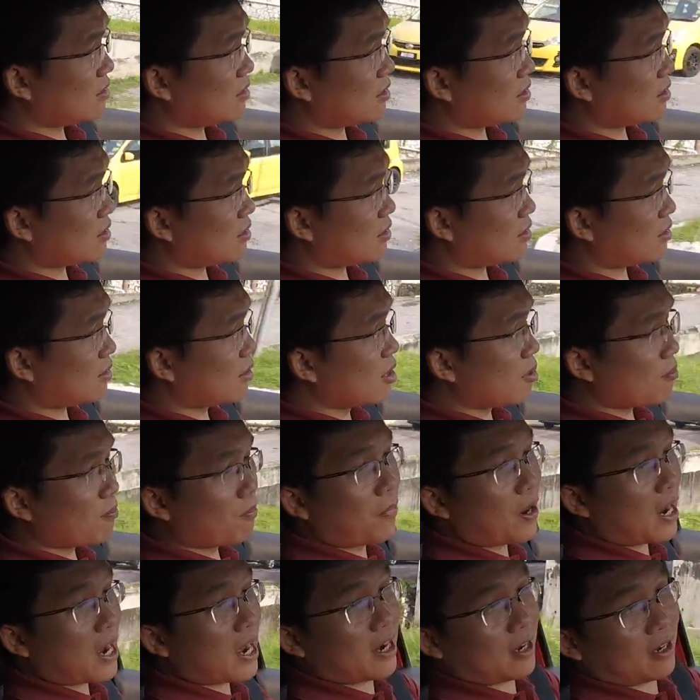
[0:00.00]
Yeah.
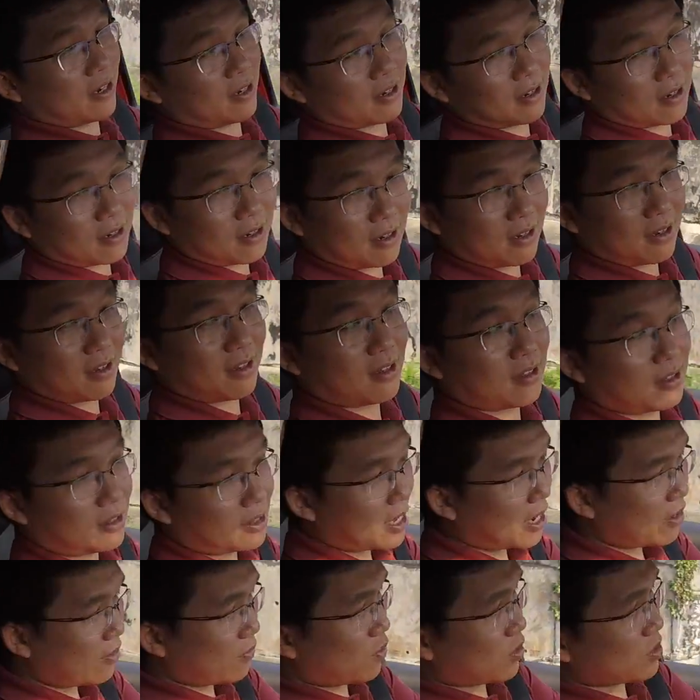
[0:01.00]
But
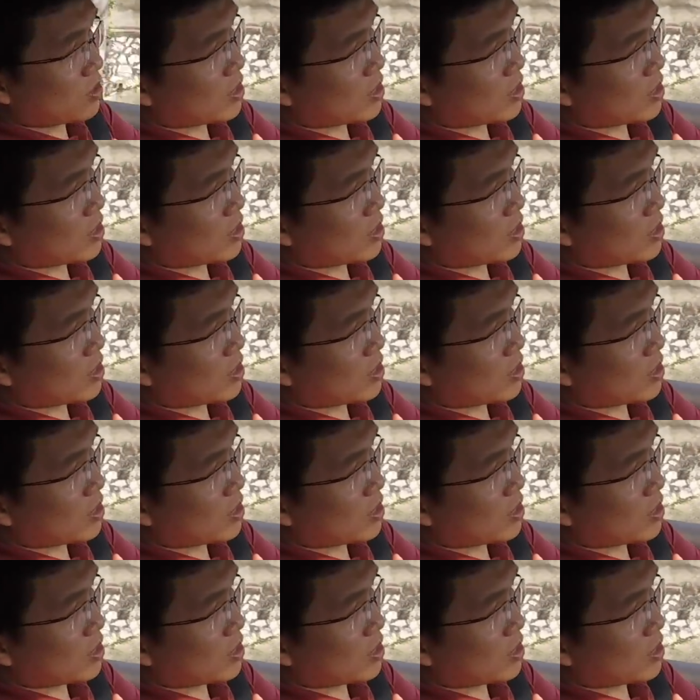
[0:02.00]
that was